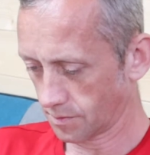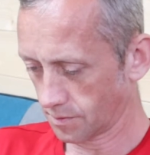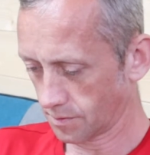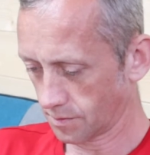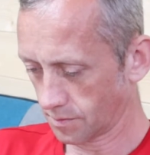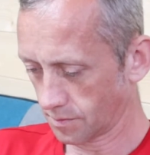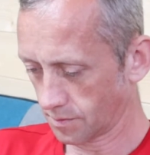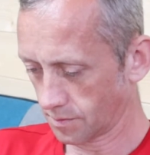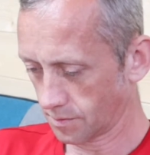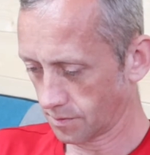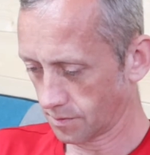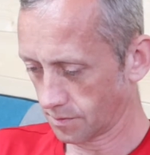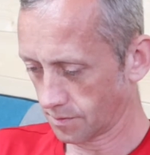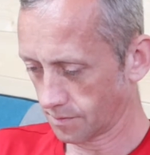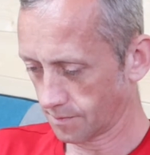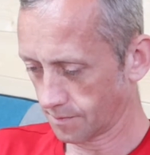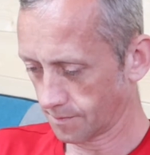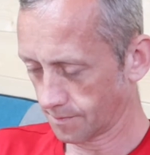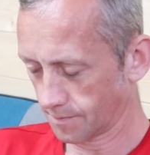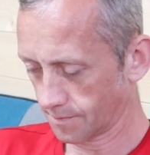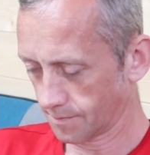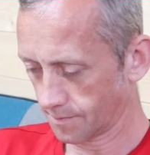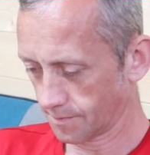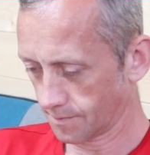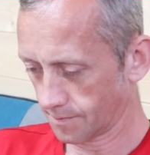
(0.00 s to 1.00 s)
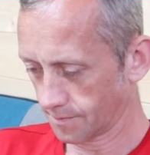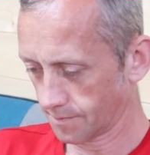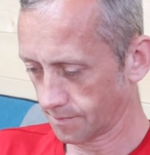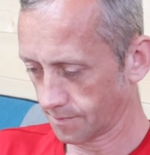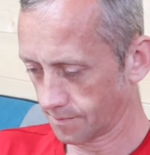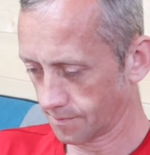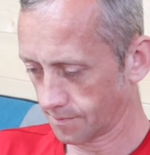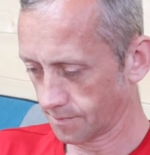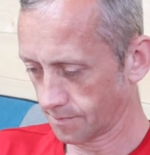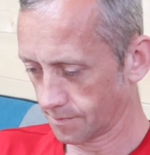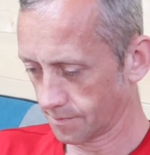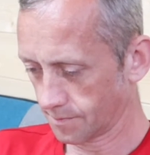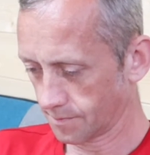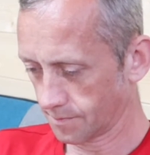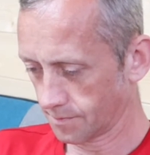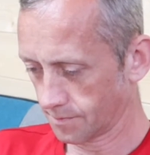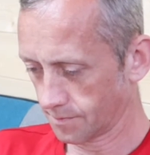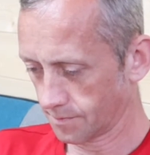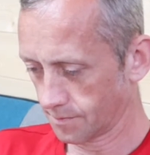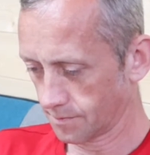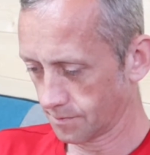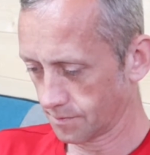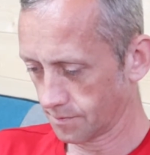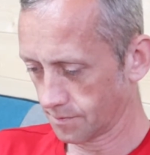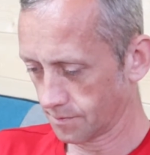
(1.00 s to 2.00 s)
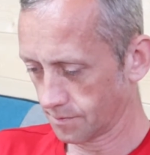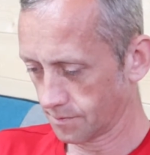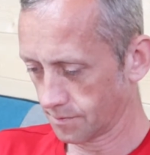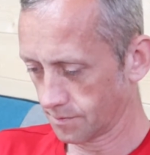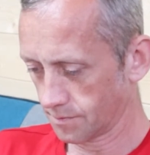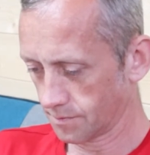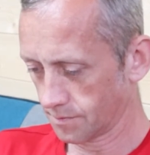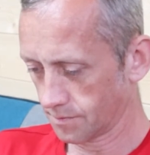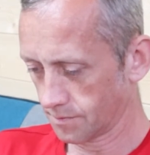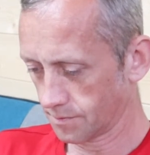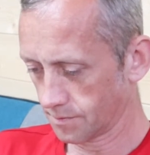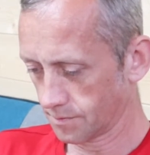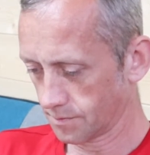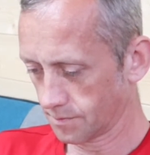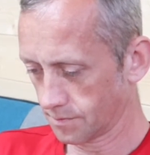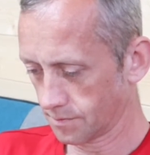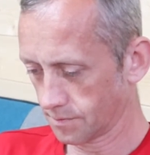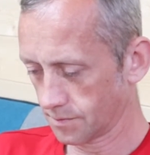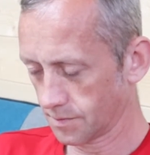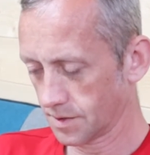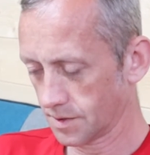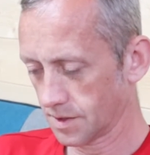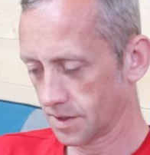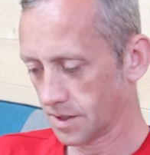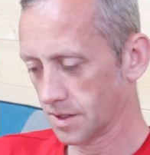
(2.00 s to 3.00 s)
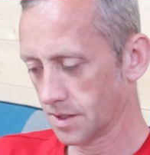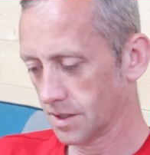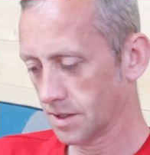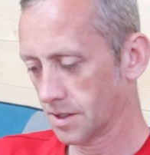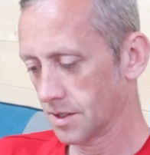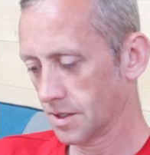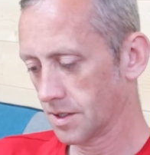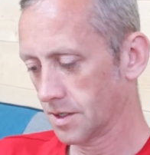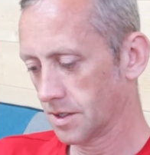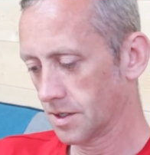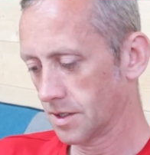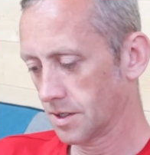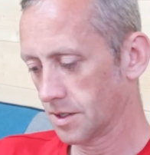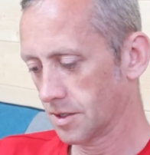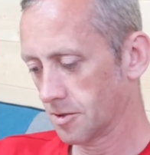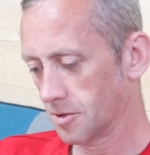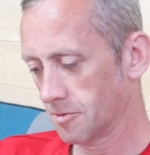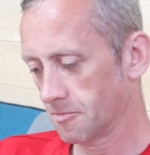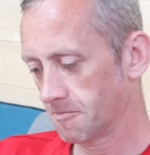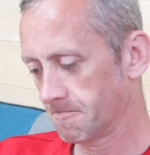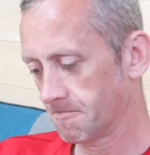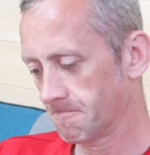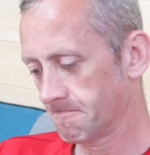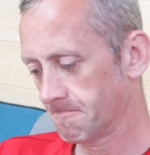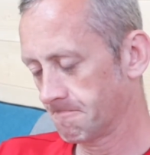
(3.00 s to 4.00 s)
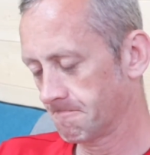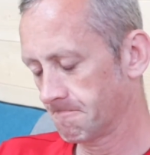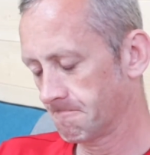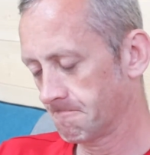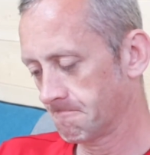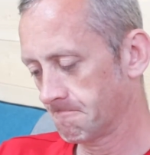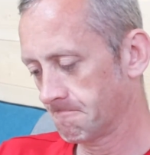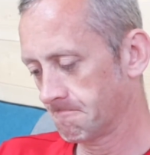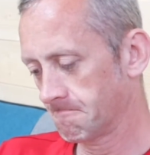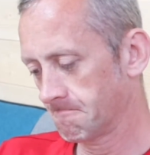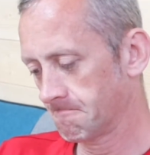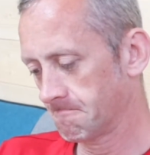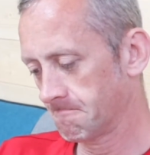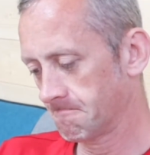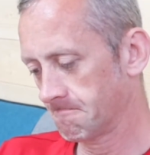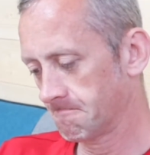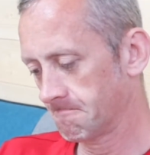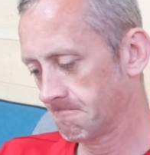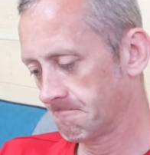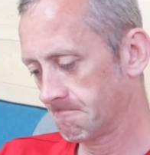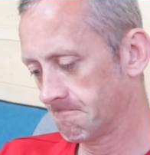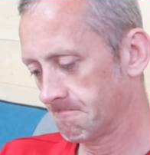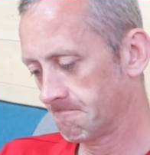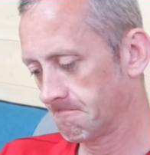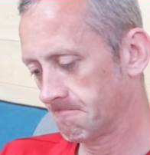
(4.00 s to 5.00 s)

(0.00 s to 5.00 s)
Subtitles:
Nothing is said.